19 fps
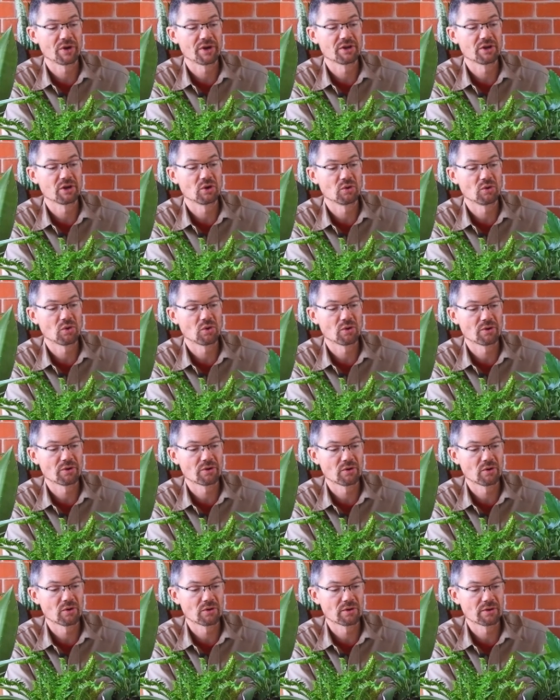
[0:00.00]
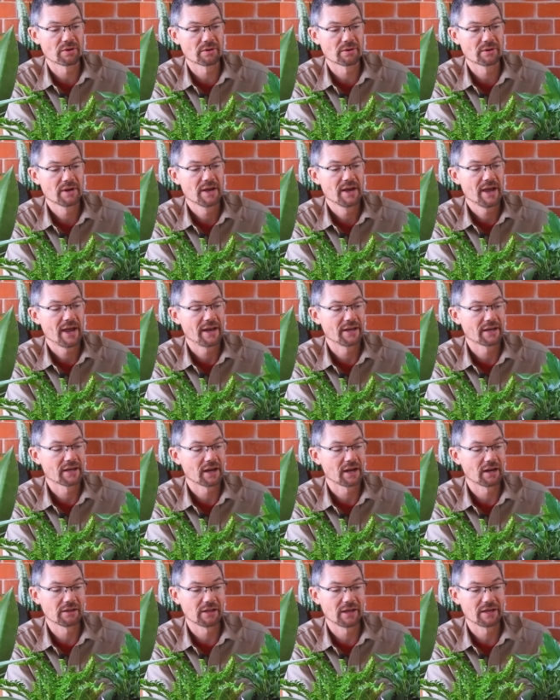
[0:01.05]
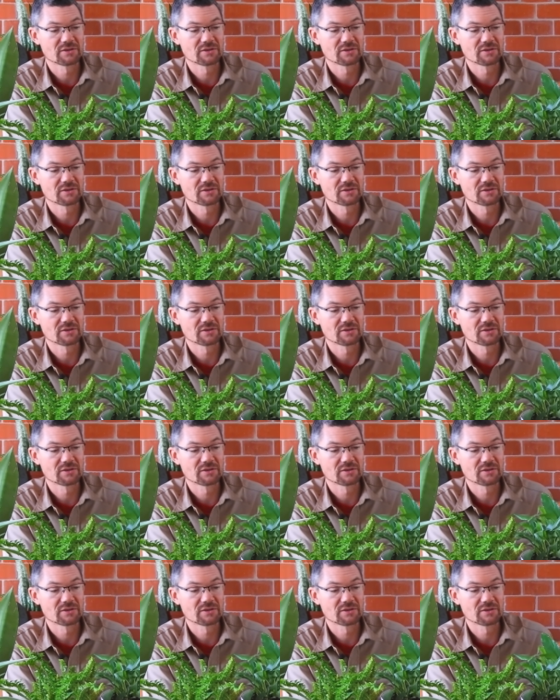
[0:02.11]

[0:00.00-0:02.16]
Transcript: window or any kind of